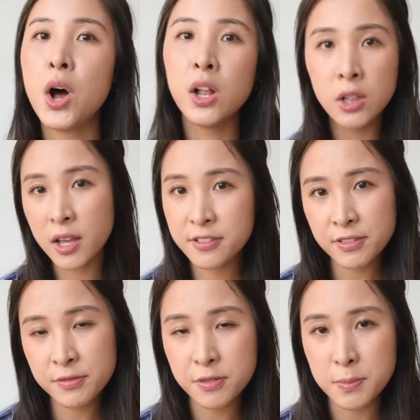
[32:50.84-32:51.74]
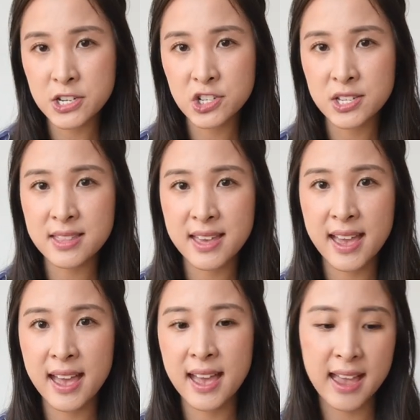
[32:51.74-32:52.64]
a lot of information
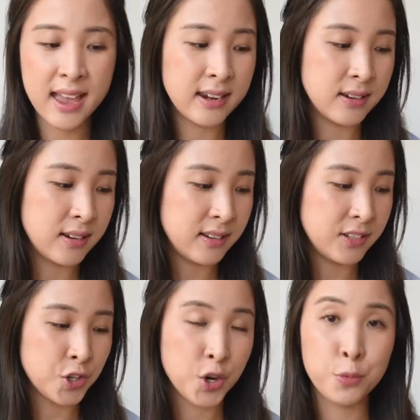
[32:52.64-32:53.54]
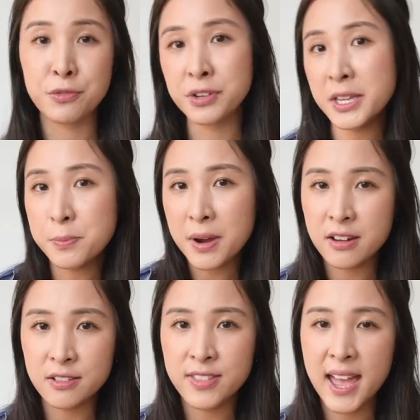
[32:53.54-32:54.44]
there and, you know, we're really
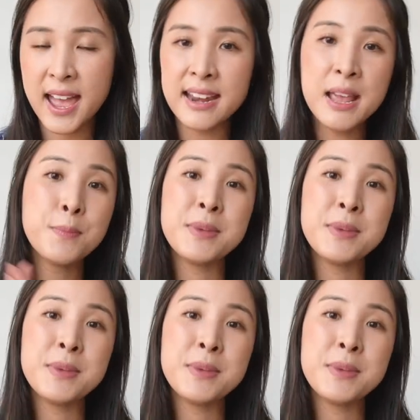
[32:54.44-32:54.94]
proud of that.